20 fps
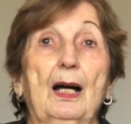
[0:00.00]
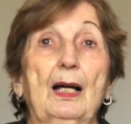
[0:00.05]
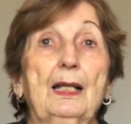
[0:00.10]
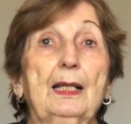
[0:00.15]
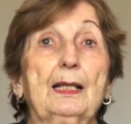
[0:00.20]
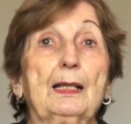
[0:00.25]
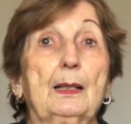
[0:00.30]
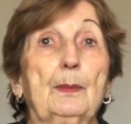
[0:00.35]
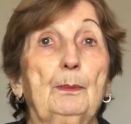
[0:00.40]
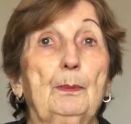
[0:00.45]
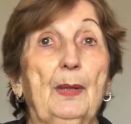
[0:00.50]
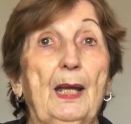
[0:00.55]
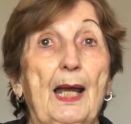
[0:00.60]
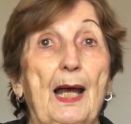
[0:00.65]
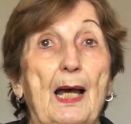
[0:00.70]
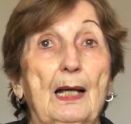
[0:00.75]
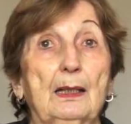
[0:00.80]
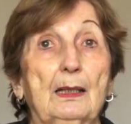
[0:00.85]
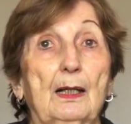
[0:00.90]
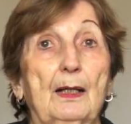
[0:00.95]
in the
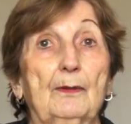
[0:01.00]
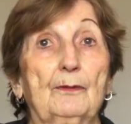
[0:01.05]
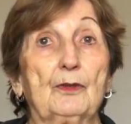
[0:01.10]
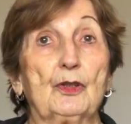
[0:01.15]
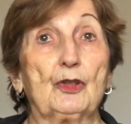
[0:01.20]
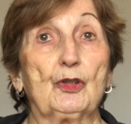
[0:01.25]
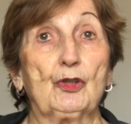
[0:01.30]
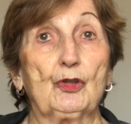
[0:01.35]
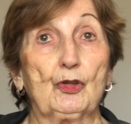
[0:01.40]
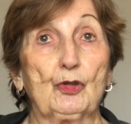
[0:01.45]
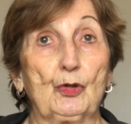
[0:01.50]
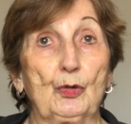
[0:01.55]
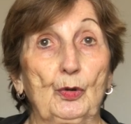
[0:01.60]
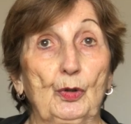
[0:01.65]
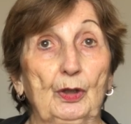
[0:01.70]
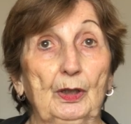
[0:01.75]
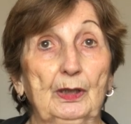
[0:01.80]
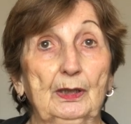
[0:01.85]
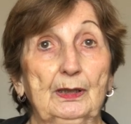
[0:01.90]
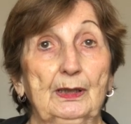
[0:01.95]
back of the
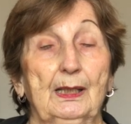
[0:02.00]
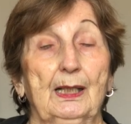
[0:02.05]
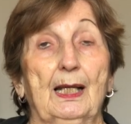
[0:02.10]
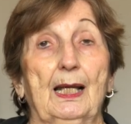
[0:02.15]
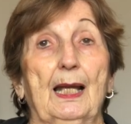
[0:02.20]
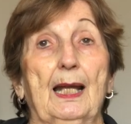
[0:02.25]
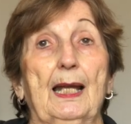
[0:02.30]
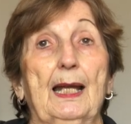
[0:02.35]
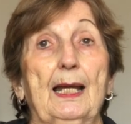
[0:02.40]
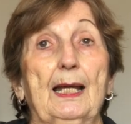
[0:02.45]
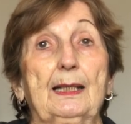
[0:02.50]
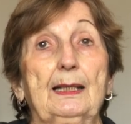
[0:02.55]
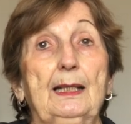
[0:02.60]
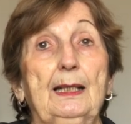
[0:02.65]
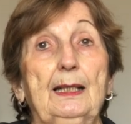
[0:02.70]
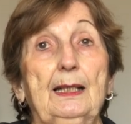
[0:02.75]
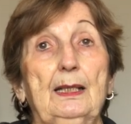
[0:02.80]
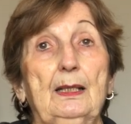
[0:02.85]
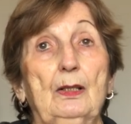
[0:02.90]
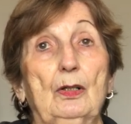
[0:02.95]
store. And
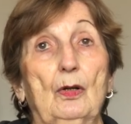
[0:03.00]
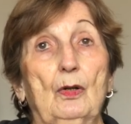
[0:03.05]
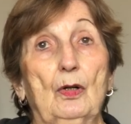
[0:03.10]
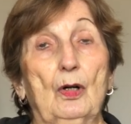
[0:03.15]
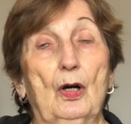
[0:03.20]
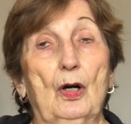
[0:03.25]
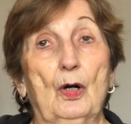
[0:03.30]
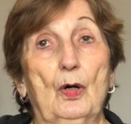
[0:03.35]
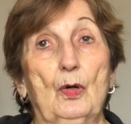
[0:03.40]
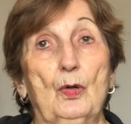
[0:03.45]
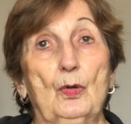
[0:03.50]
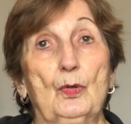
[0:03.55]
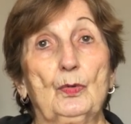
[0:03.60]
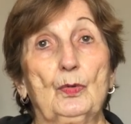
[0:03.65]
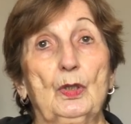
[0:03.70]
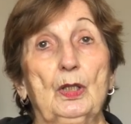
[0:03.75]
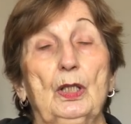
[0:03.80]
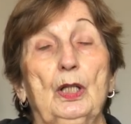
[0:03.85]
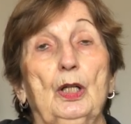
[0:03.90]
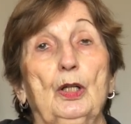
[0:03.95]
he
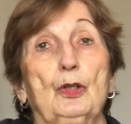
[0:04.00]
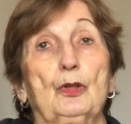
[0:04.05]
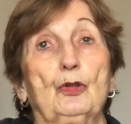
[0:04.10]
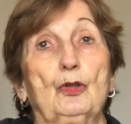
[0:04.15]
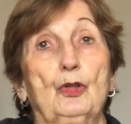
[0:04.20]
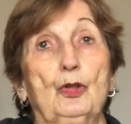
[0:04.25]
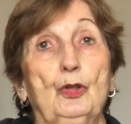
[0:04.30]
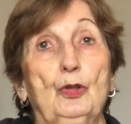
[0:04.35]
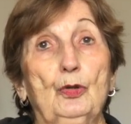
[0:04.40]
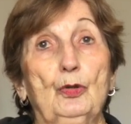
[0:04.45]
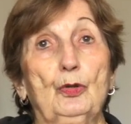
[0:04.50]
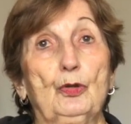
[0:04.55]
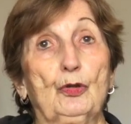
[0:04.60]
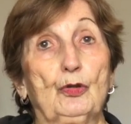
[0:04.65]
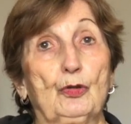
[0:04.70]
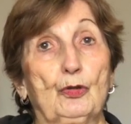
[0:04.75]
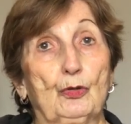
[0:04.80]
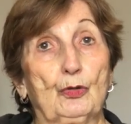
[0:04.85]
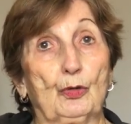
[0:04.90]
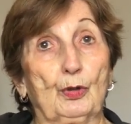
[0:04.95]
owned 2
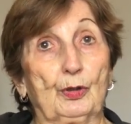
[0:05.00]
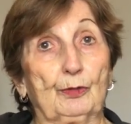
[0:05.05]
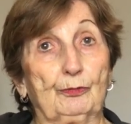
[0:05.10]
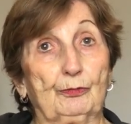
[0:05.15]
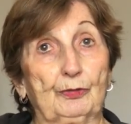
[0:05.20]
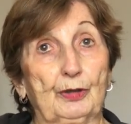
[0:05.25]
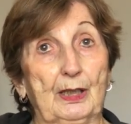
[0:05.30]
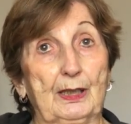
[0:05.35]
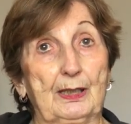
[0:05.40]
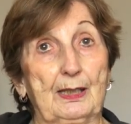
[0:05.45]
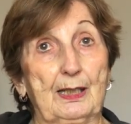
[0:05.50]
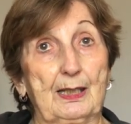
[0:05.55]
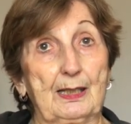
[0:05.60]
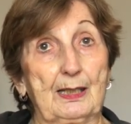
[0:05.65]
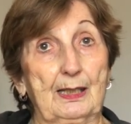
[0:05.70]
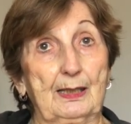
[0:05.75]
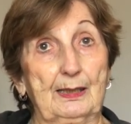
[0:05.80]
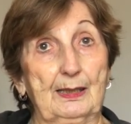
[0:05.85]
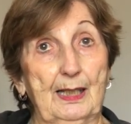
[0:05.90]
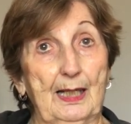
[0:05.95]
storefronts
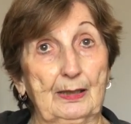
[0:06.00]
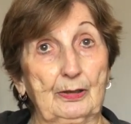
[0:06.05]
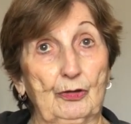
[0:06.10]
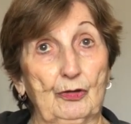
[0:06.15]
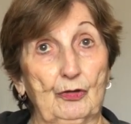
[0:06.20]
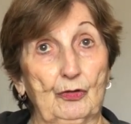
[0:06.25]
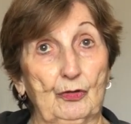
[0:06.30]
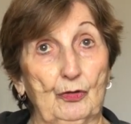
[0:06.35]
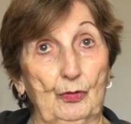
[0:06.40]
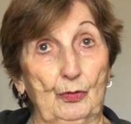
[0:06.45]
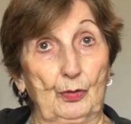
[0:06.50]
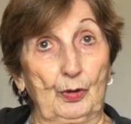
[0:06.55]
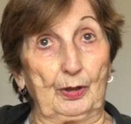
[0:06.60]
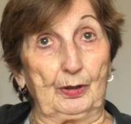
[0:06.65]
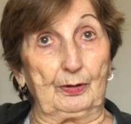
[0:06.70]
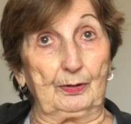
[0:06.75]
next door.